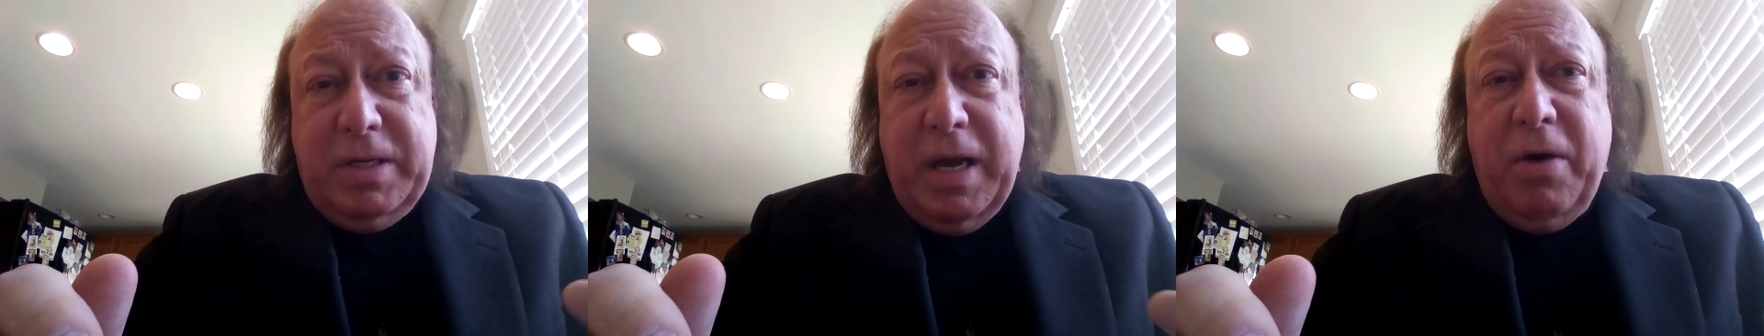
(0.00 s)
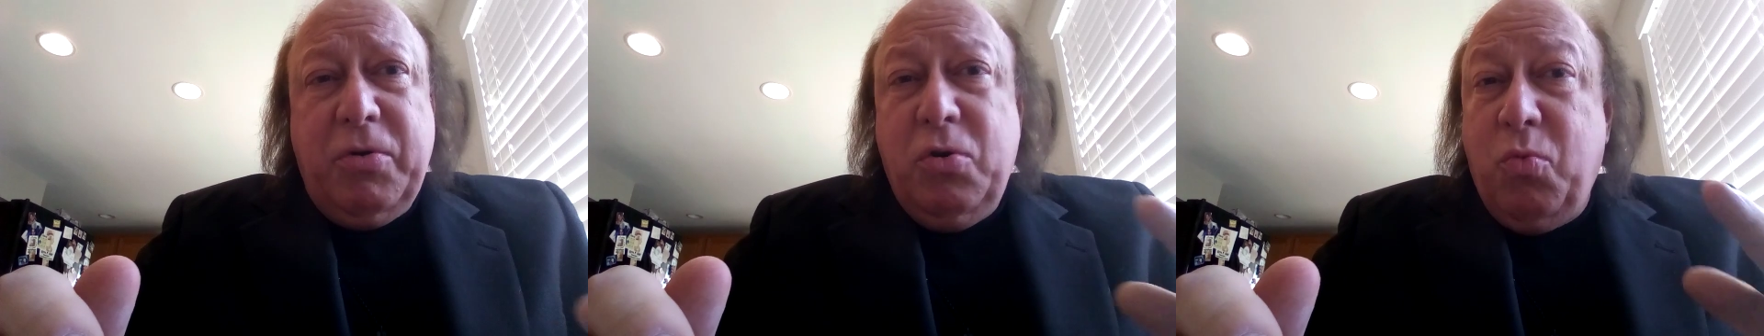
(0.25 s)

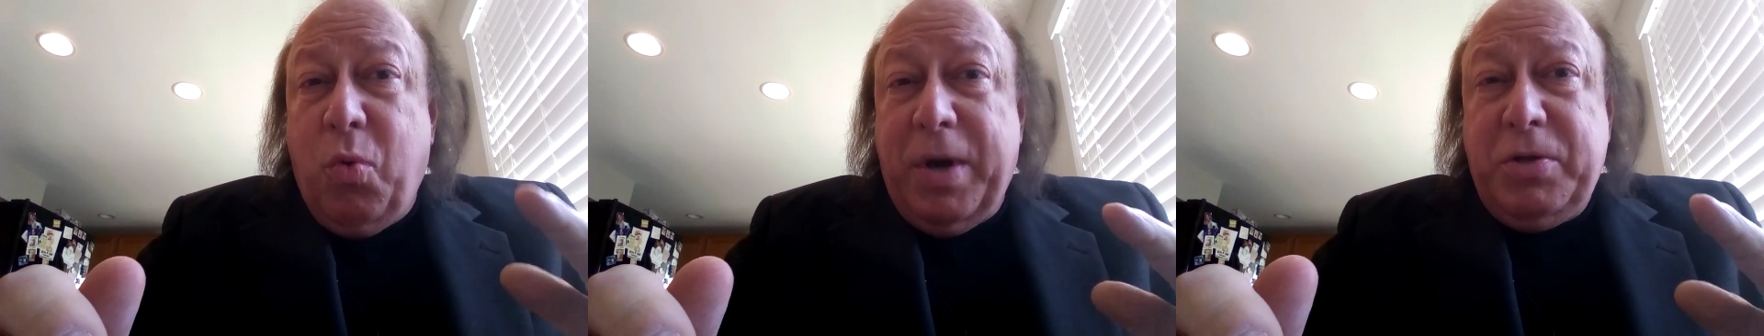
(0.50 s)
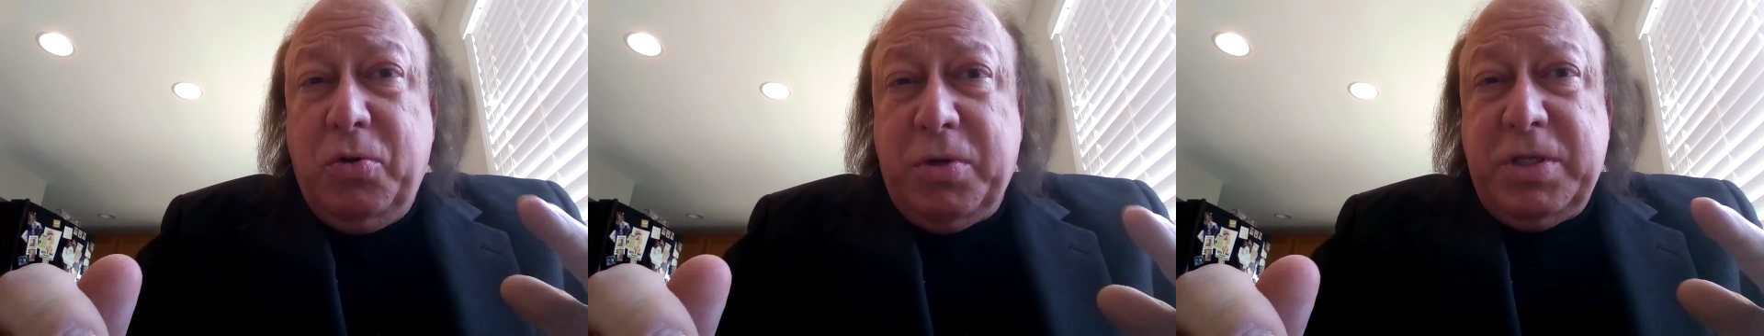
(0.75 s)
tell you
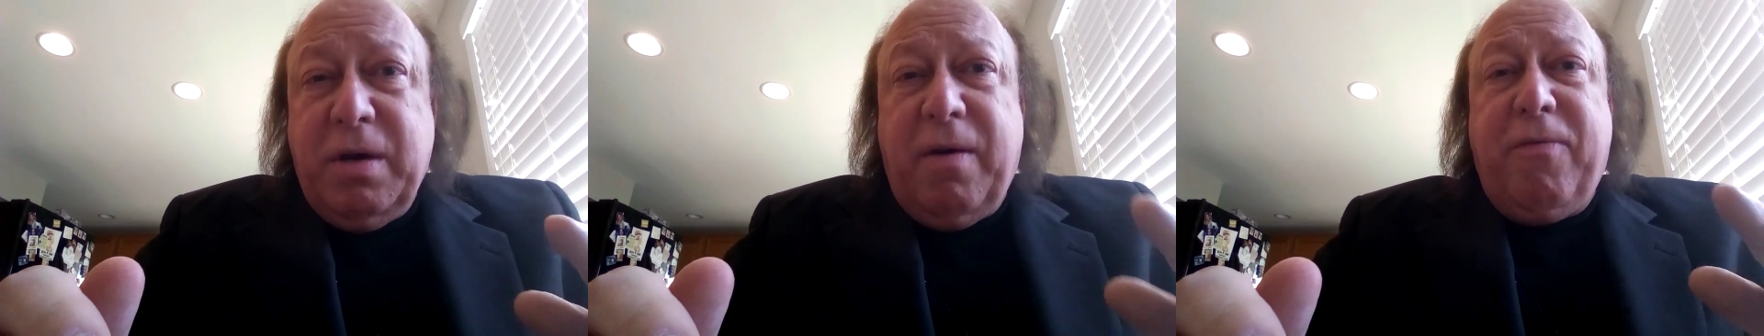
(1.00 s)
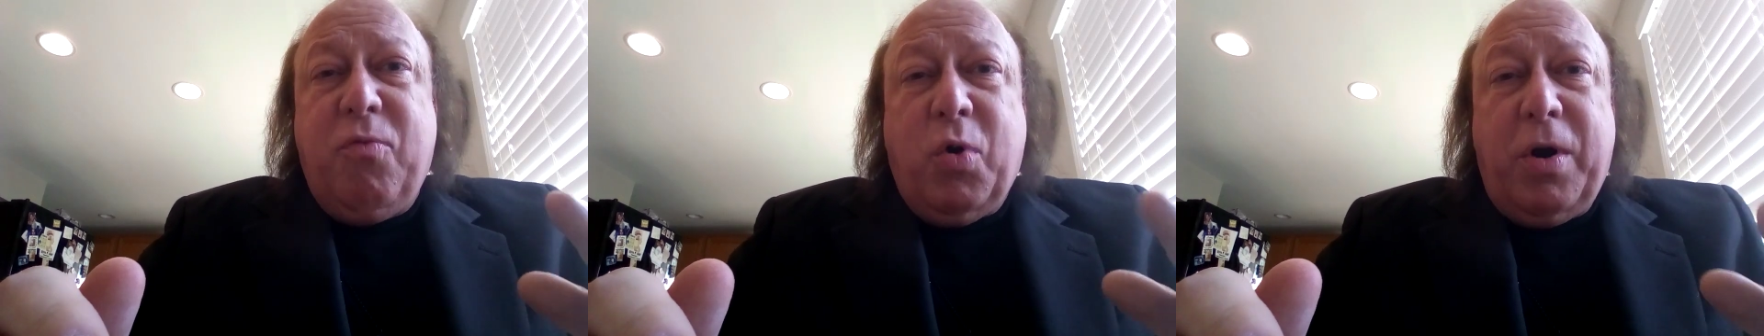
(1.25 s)
what your
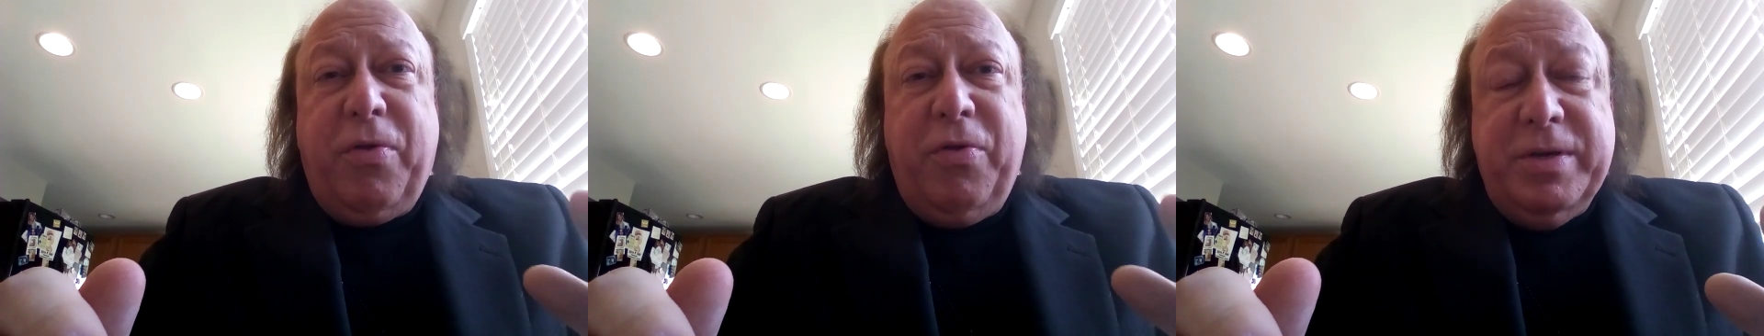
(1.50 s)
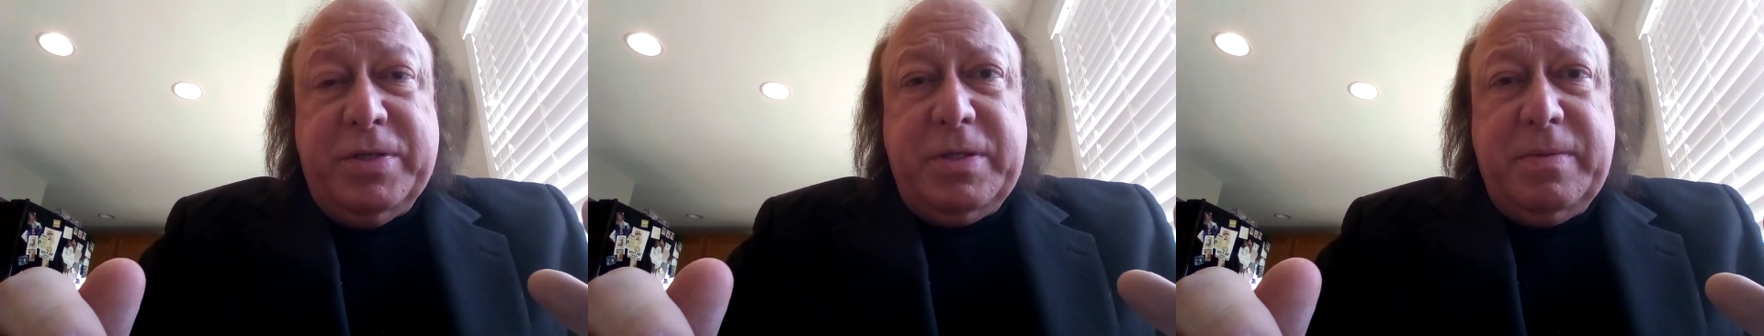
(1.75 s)
self
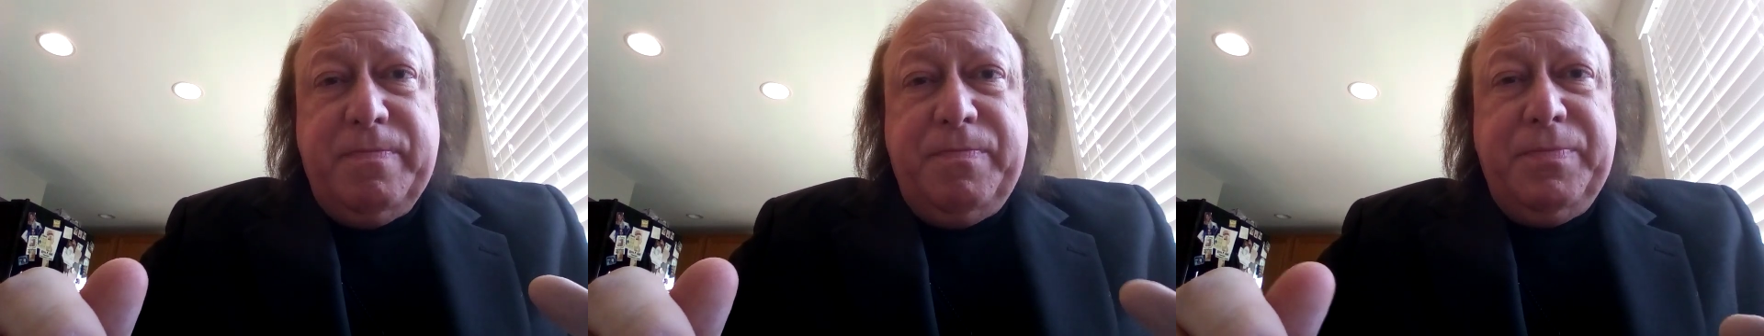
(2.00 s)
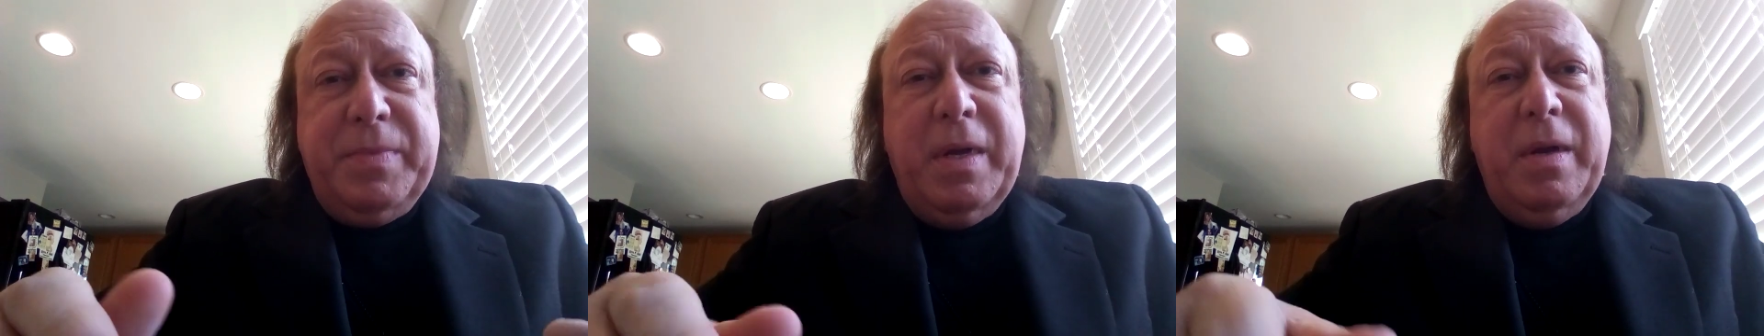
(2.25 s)
worth is,
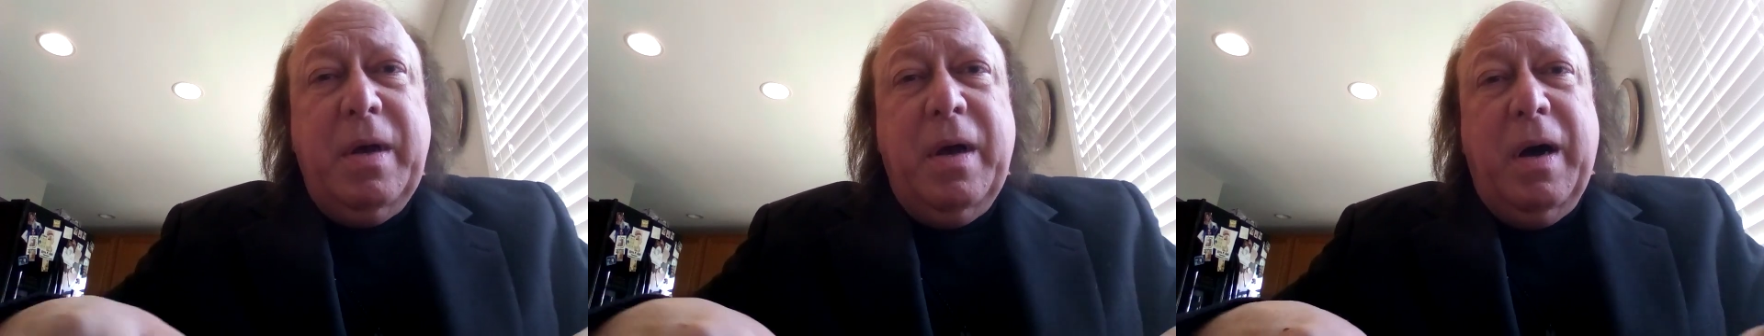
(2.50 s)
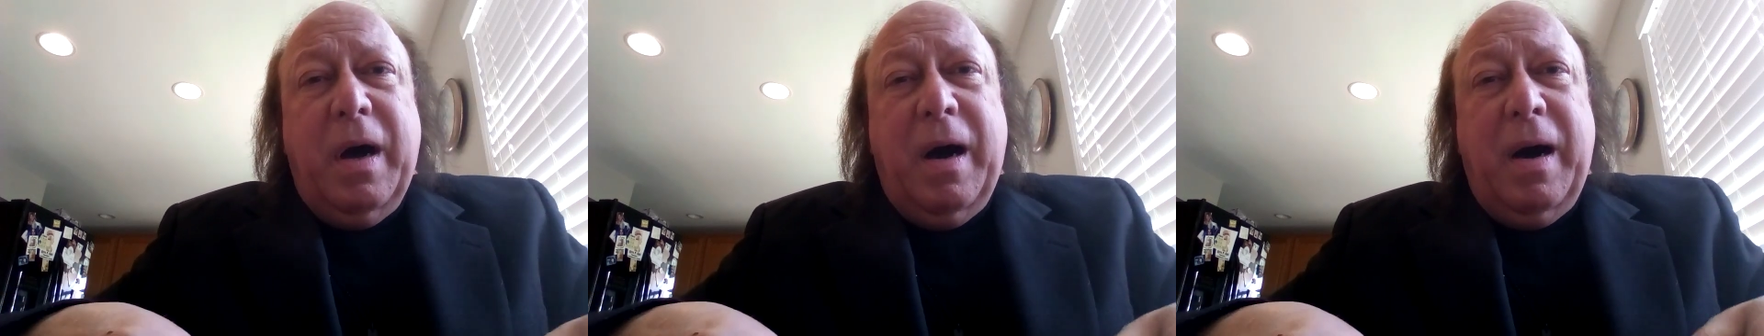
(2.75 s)

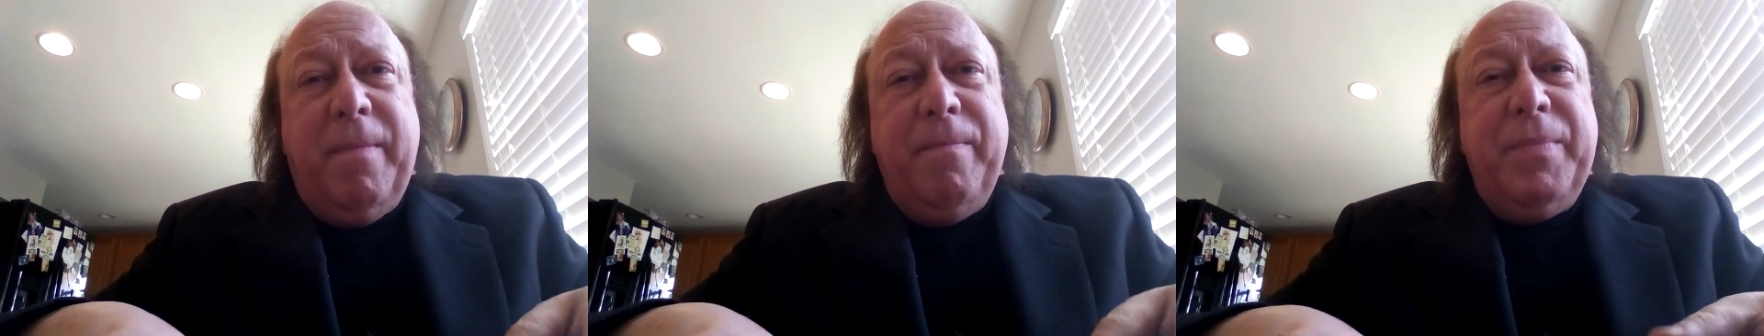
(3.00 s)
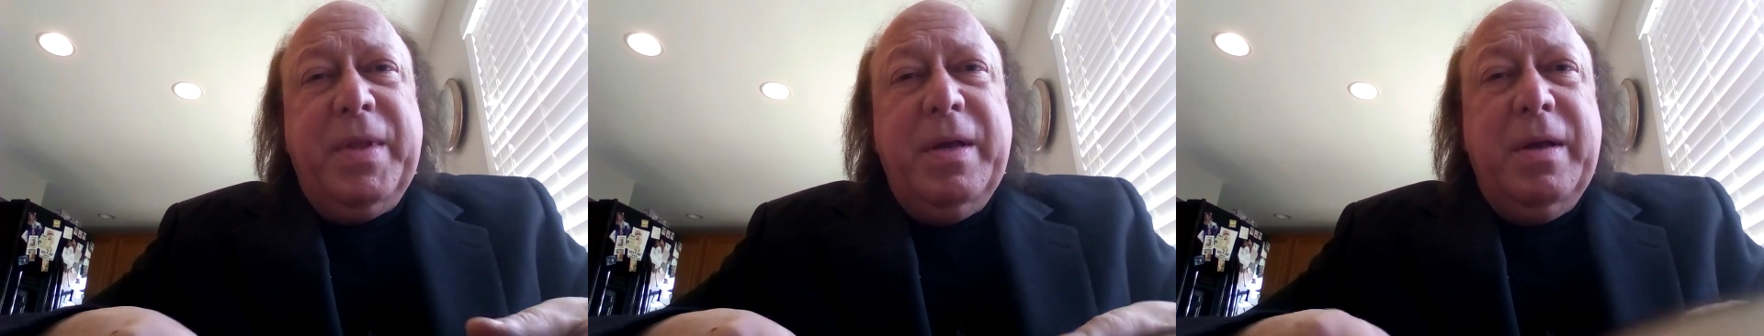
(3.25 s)
um,